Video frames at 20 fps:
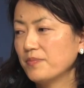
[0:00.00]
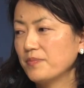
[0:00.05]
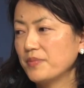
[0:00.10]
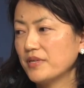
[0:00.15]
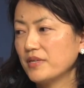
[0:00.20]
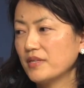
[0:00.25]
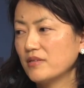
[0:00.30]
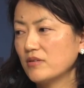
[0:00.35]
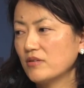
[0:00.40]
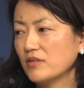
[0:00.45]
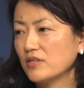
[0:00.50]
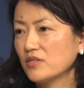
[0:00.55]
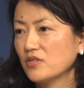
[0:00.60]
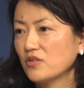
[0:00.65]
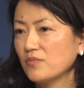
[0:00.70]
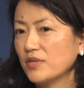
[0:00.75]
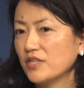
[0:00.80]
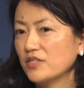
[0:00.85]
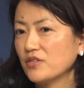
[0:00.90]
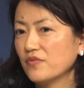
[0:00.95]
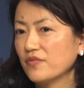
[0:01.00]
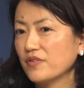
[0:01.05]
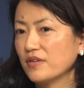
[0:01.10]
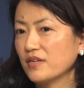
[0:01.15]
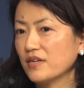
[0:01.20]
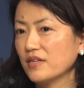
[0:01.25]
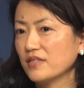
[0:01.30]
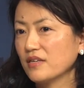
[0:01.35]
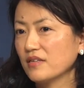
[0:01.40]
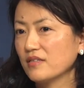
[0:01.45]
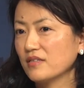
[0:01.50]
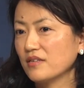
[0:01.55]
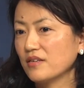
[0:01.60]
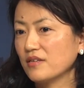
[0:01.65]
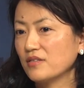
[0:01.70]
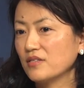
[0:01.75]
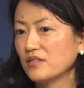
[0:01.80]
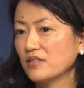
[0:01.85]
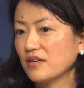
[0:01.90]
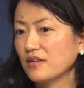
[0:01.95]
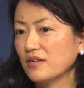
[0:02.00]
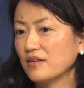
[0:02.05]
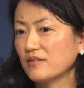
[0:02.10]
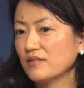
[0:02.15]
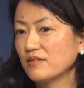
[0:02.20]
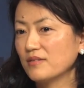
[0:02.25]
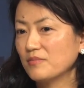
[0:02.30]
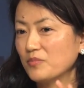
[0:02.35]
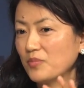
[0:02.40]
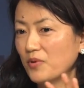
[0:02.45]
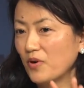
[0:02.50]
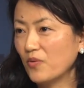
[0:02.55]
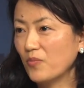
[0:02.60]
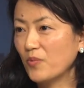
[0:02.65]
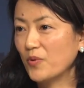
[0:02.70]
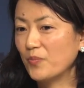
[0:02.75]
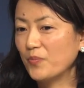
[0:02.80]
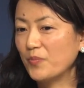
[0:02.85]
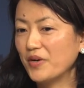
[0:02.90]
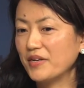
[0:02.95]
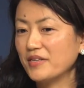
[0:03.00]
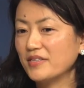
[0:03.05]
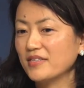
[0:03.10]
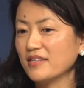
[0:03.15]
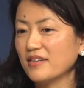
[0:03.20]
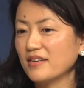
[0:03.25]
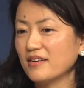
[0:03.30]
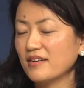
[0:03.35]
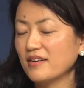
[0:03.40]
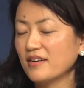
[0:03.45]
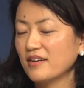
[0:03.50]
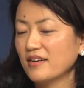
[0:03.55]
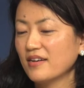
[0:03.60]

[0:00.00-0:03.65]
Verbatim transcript: but not so much of the Kazakhstan's uh, problem, but uh,